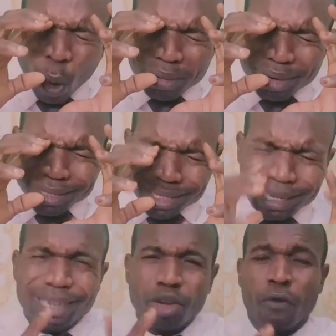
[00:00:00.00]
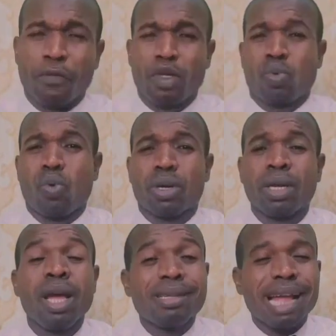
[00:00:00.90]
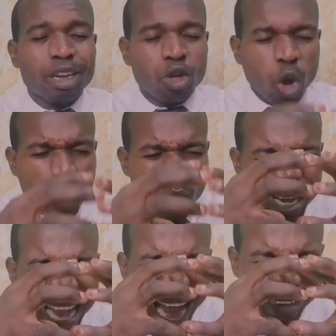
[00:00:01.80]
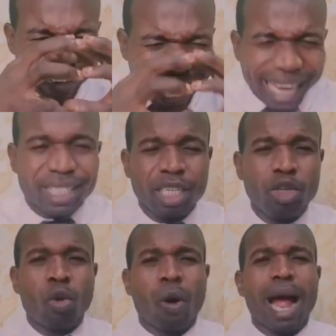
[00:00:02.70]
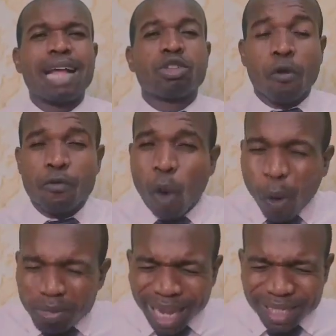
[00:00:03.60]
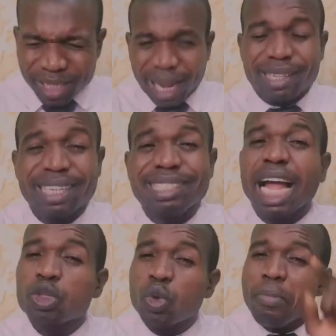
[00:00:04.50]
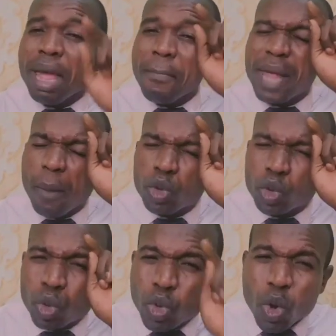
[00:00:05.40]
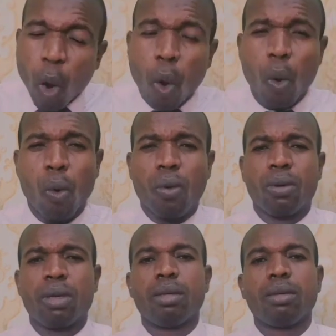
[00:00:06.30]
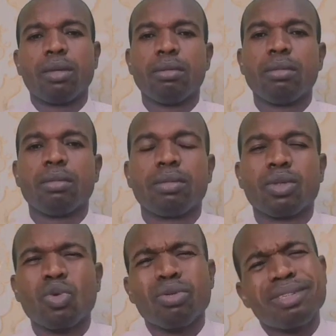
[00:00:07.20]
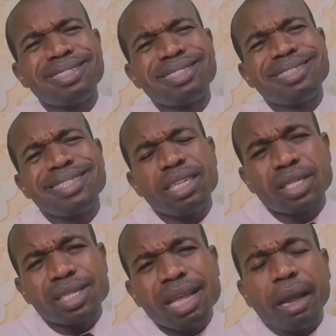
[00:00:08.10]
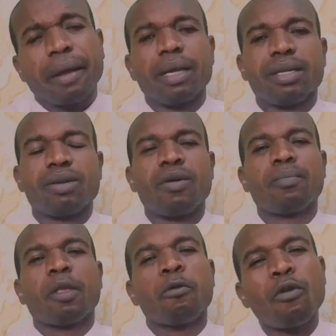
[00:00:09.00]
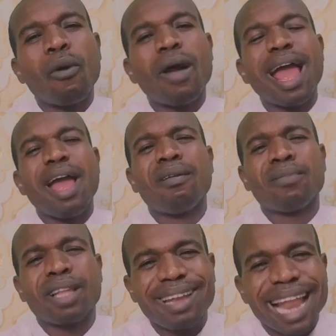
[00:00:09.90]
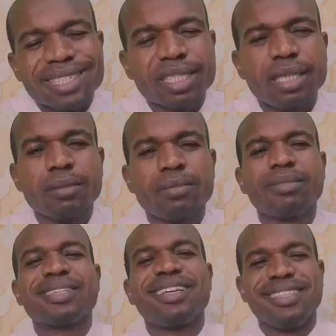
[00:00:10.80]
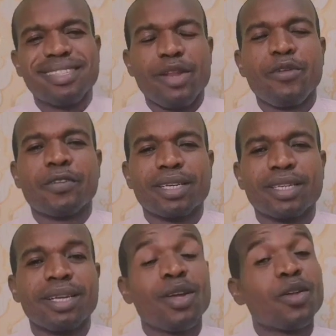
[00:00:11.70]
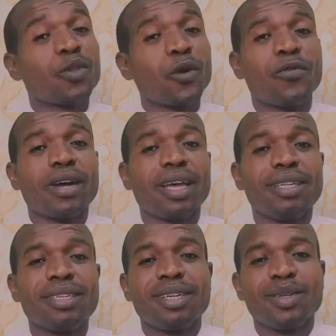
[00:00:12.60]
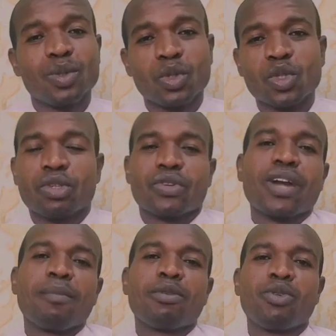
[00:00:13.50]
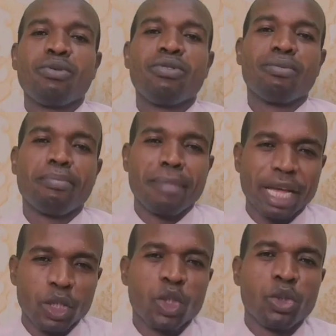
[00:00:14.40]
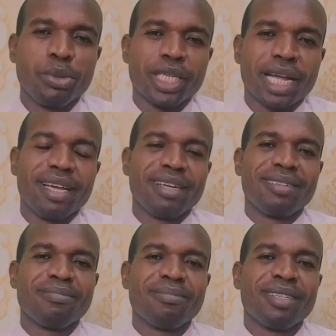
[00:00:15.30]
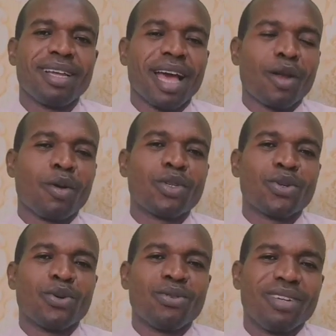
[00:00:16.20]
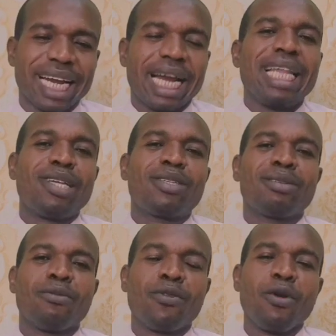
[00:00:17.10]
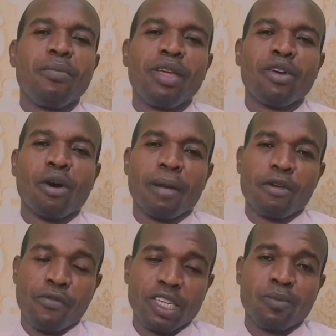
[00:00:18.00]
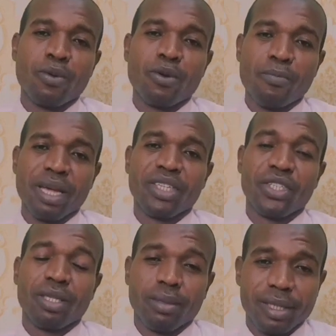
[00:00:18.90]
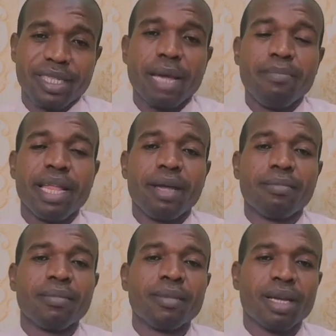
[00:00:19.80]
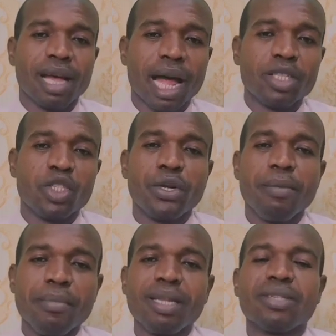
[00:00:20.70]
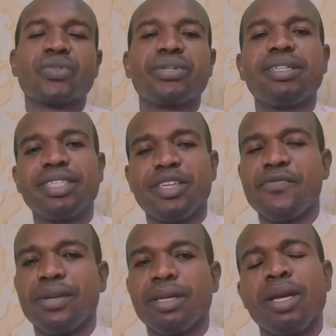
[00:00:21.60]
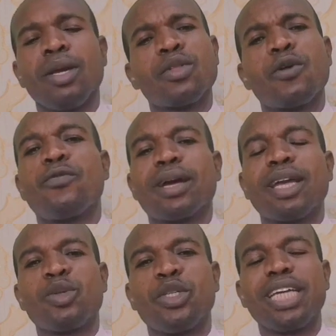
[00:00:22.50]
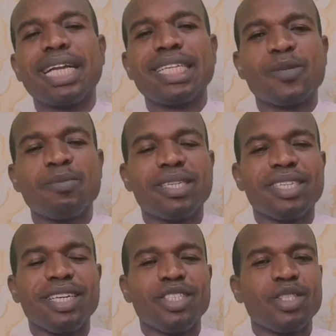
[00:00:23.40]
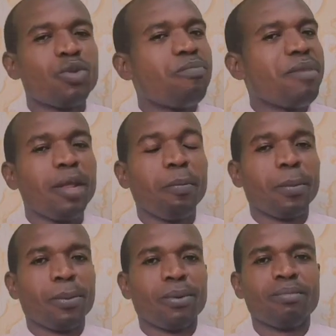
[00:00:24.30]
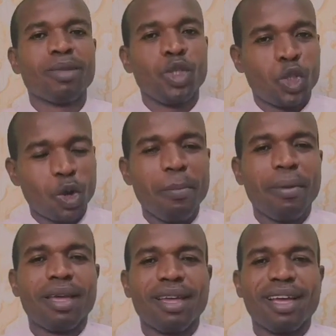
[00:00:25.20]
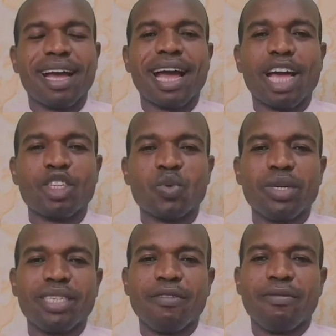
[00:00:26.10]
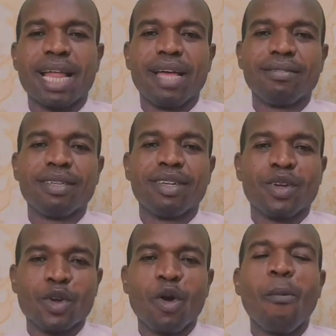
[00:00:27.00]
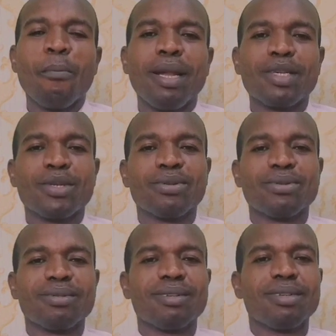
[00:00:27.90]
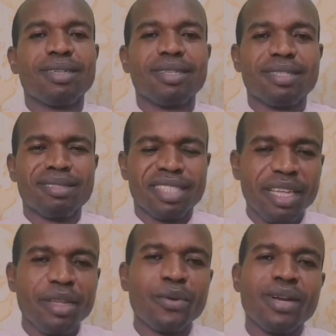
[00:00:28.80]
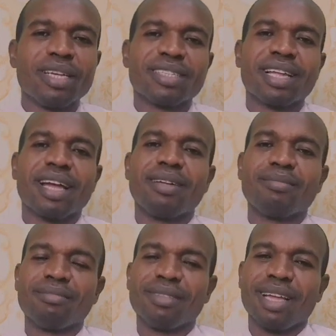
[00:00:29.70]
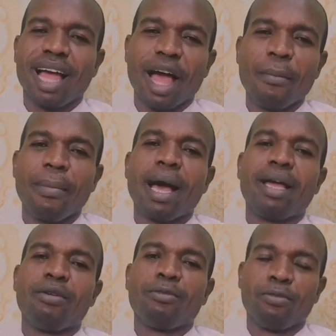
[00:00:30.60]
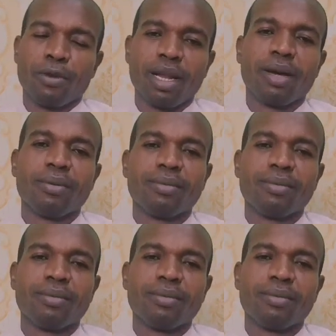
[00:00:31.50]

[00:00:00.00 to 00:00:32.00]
understanding of his word, that the Lord will enlighten your eyes of understanding, that you may be able to know. So this is the secret for lasting deliverance. Don't forget to subscribe to my YouTube channel, and also follow me on my Facebook page, the same name, Anthony Ministry TV. Don't forget to share this message to many people. Join me as we save lives. God bless you. See you next time. And bye for now.